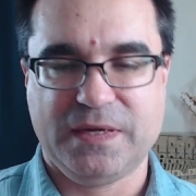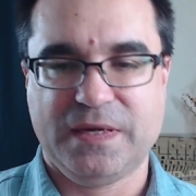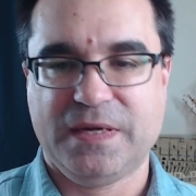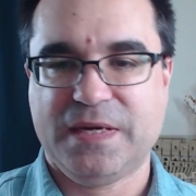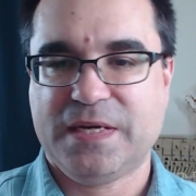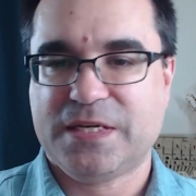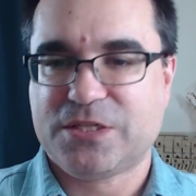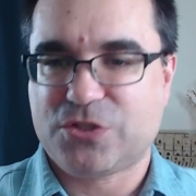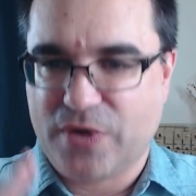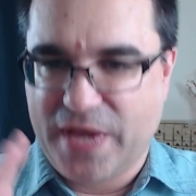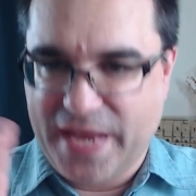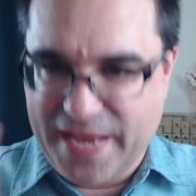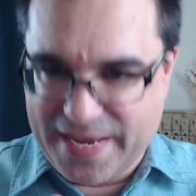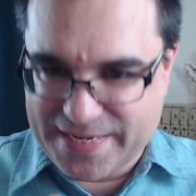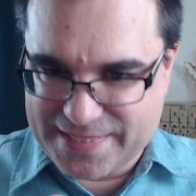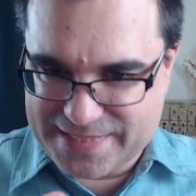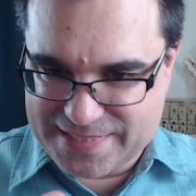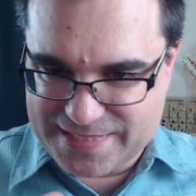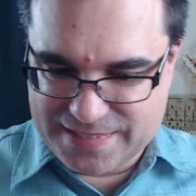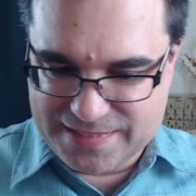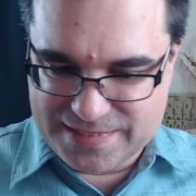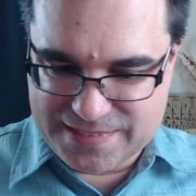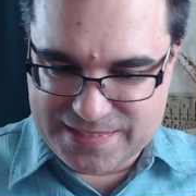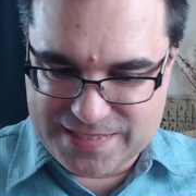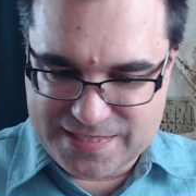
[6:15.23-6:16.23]
So
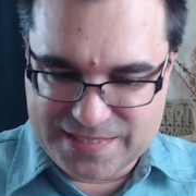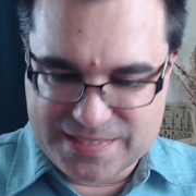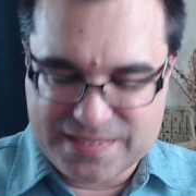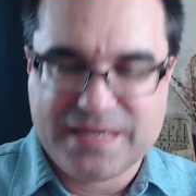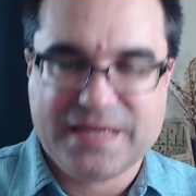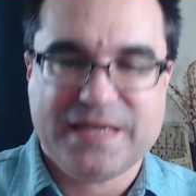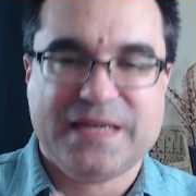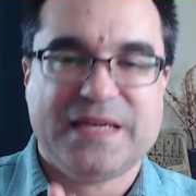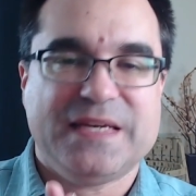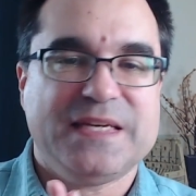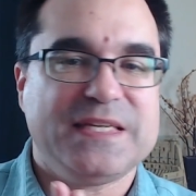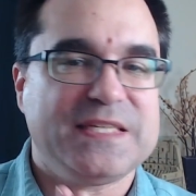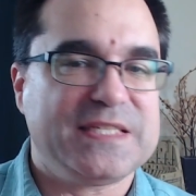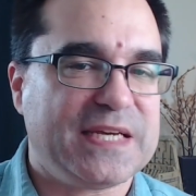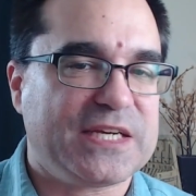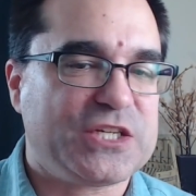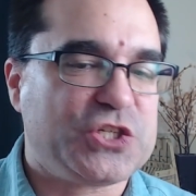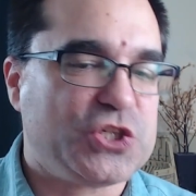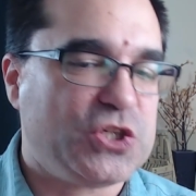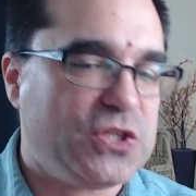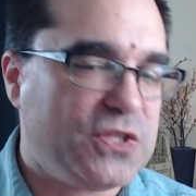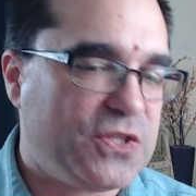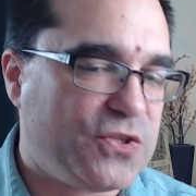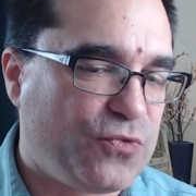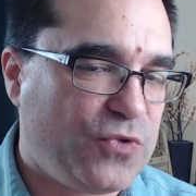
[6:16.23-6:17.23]
exits,
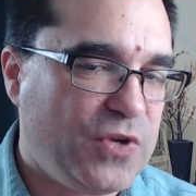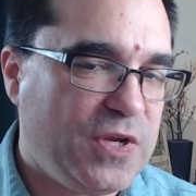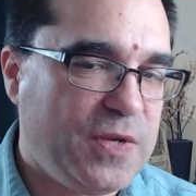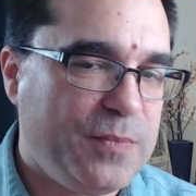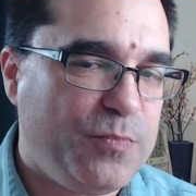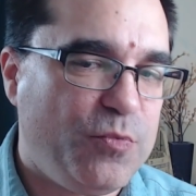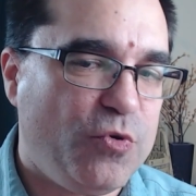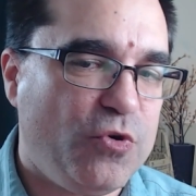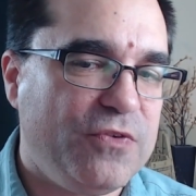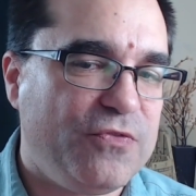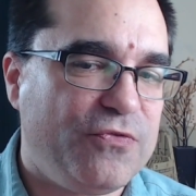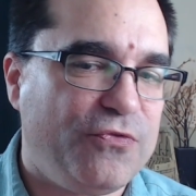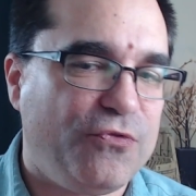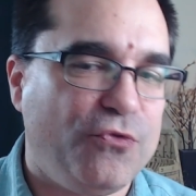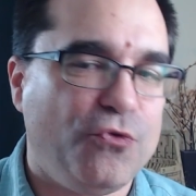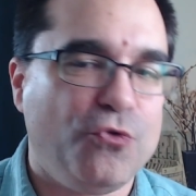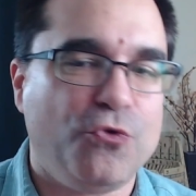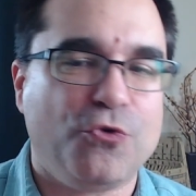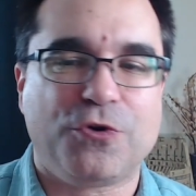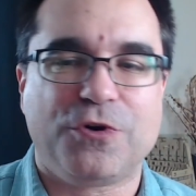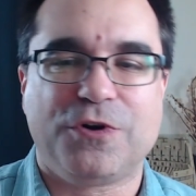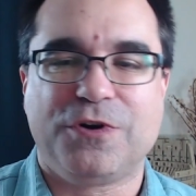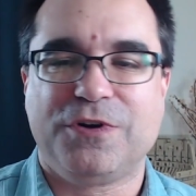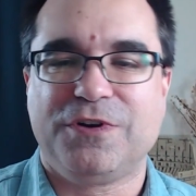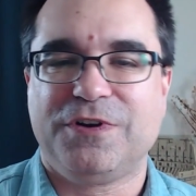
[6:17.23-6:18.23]
section
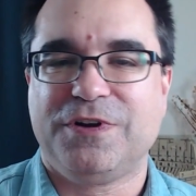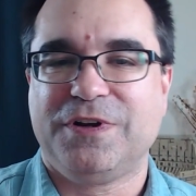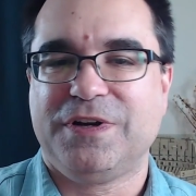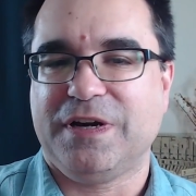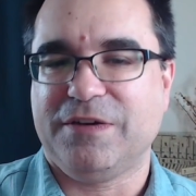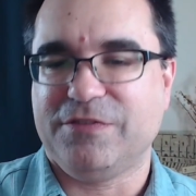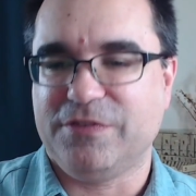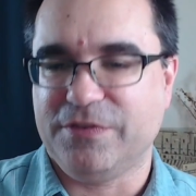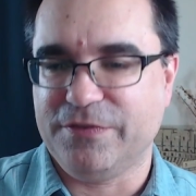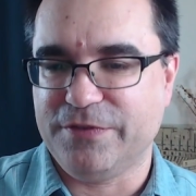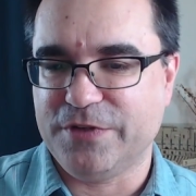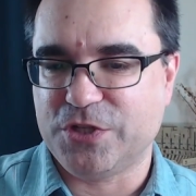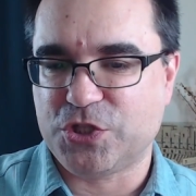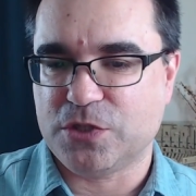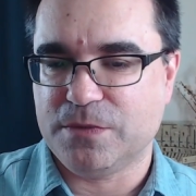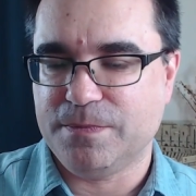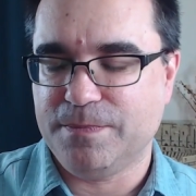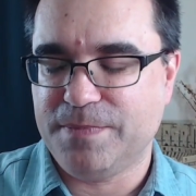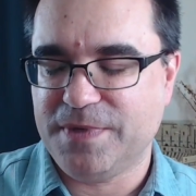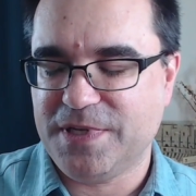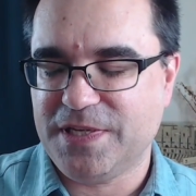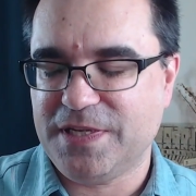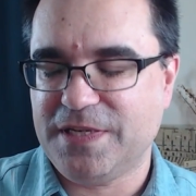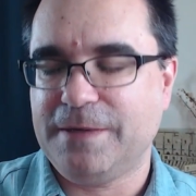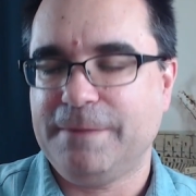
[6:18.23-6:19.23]
3.4 of Division
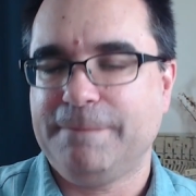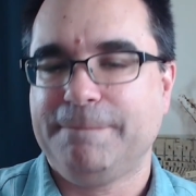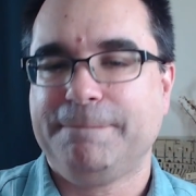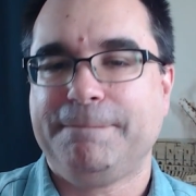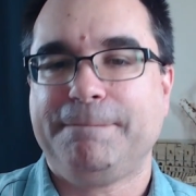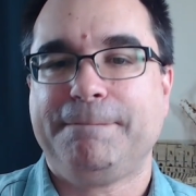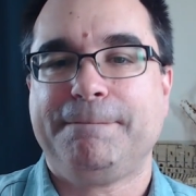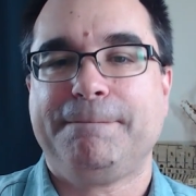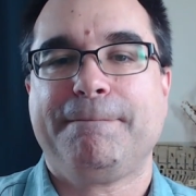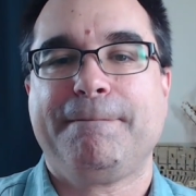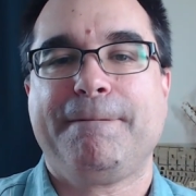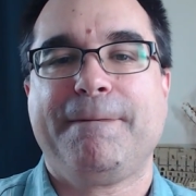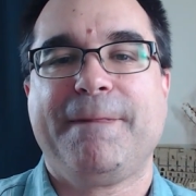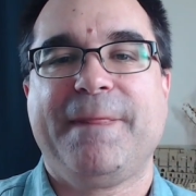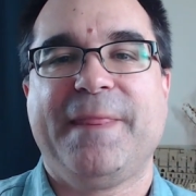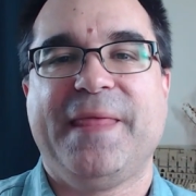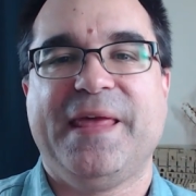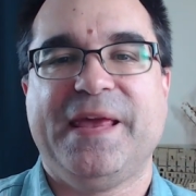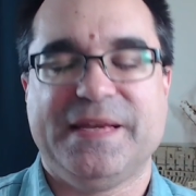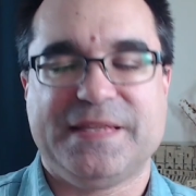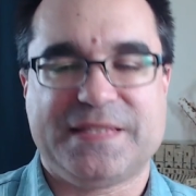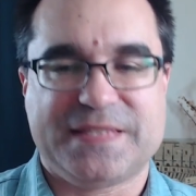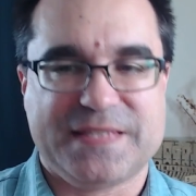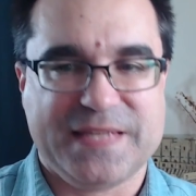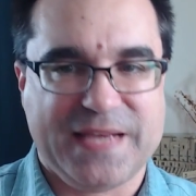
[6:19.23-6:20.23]
B,
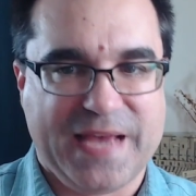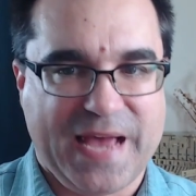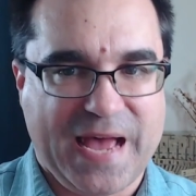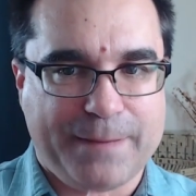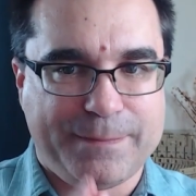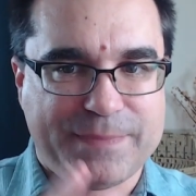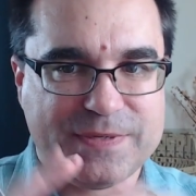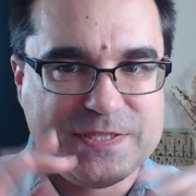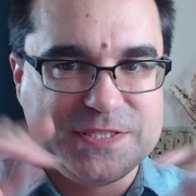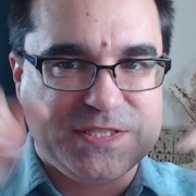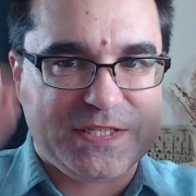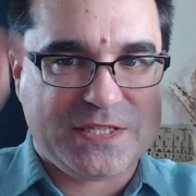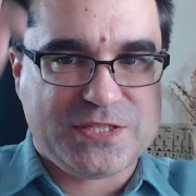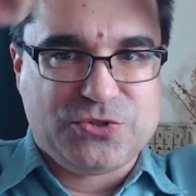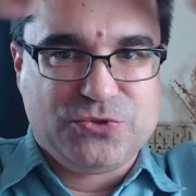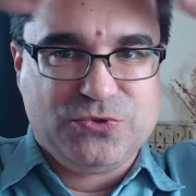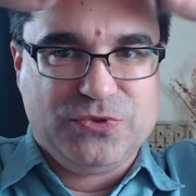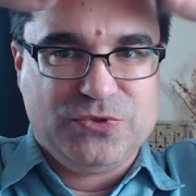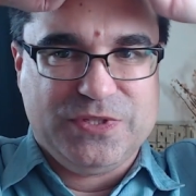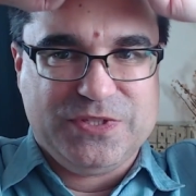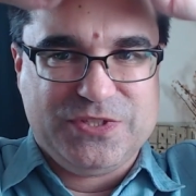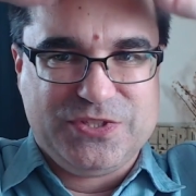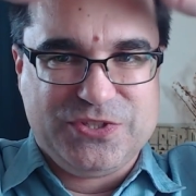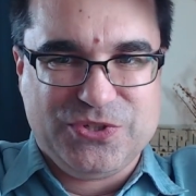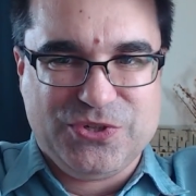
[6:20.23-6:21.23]
it happens as soon
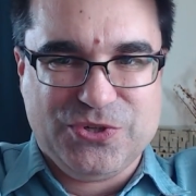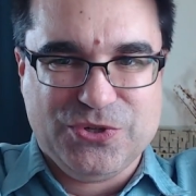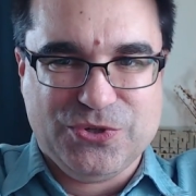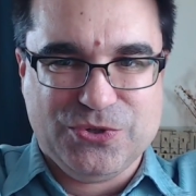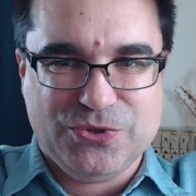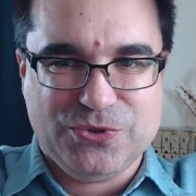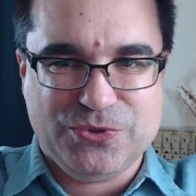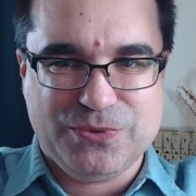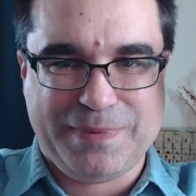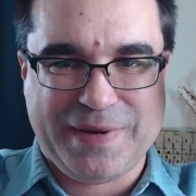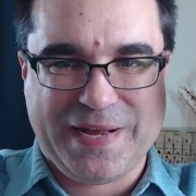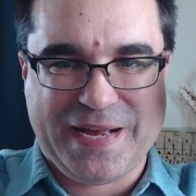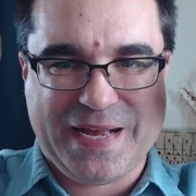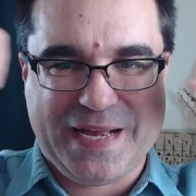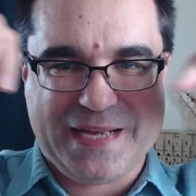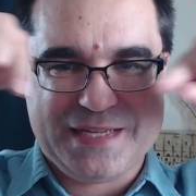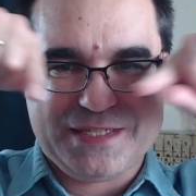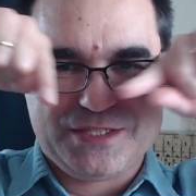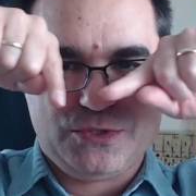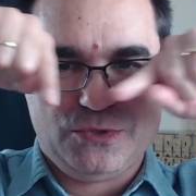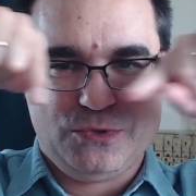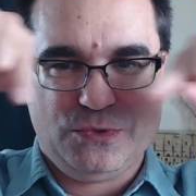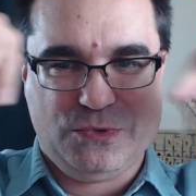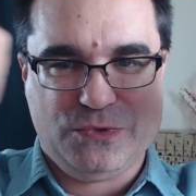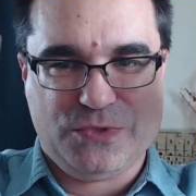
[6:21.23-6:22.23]
as you go past
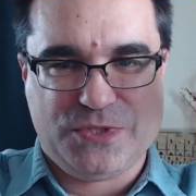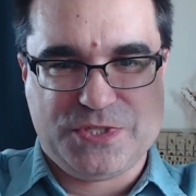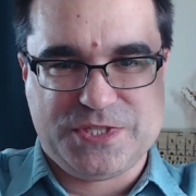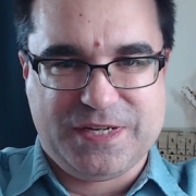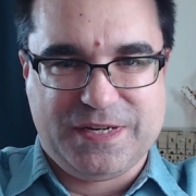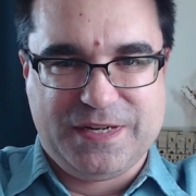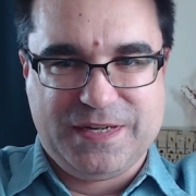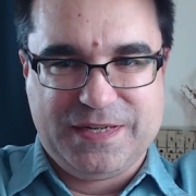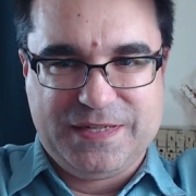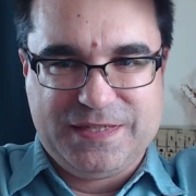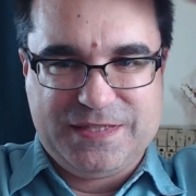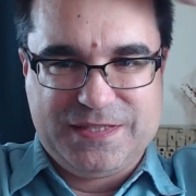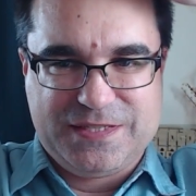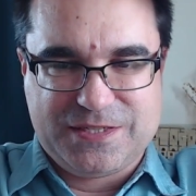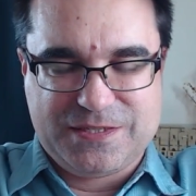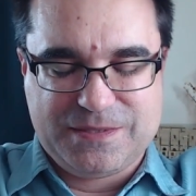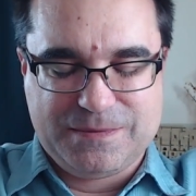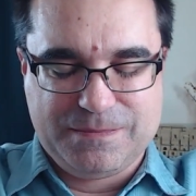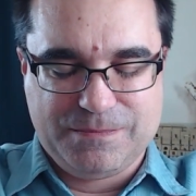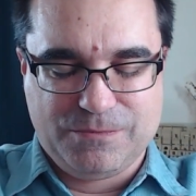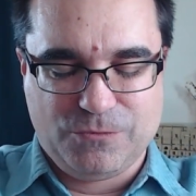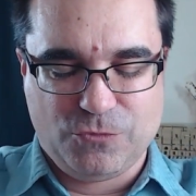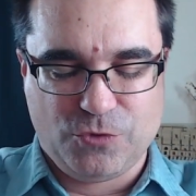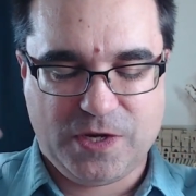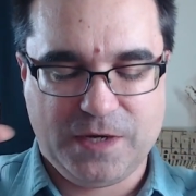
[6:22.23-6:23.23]
those signs,
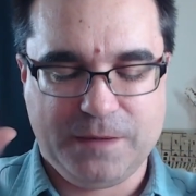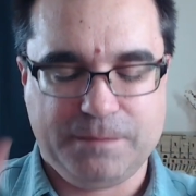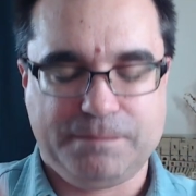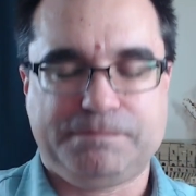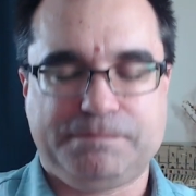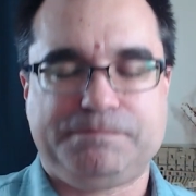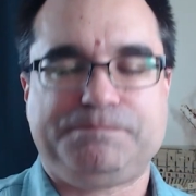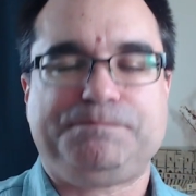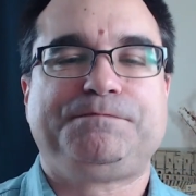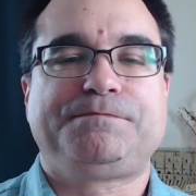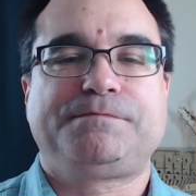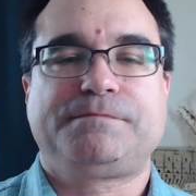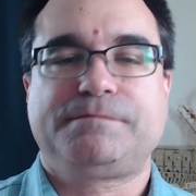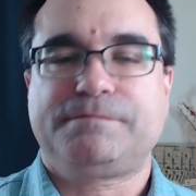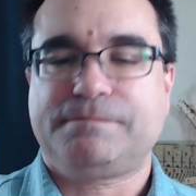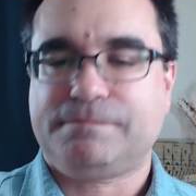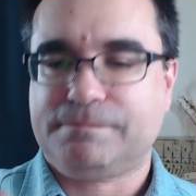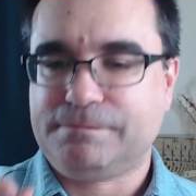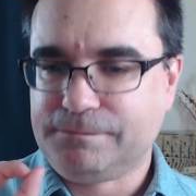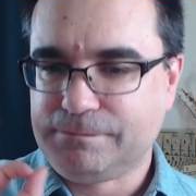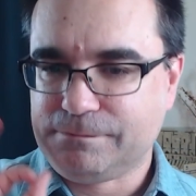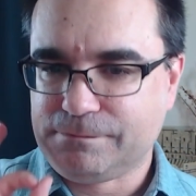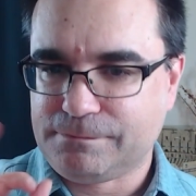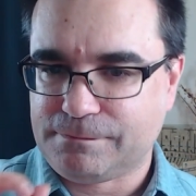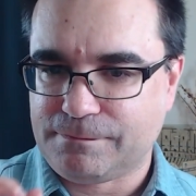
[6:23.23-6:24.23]
okay?
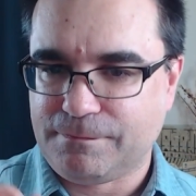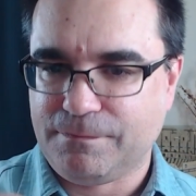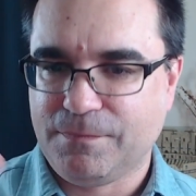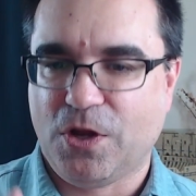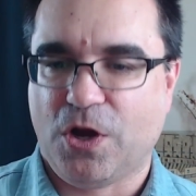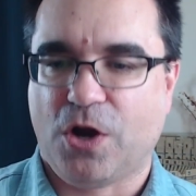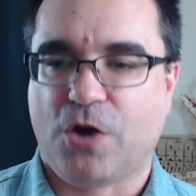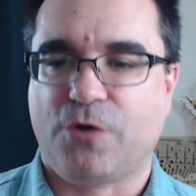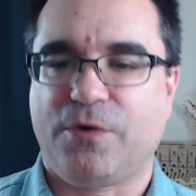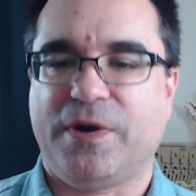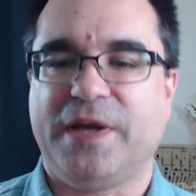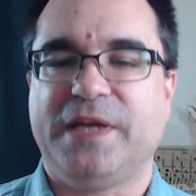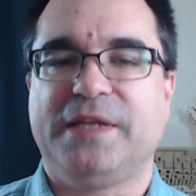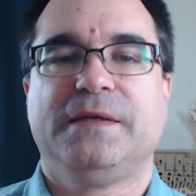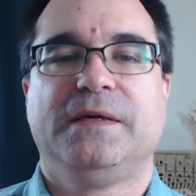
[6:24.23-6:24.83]
All right.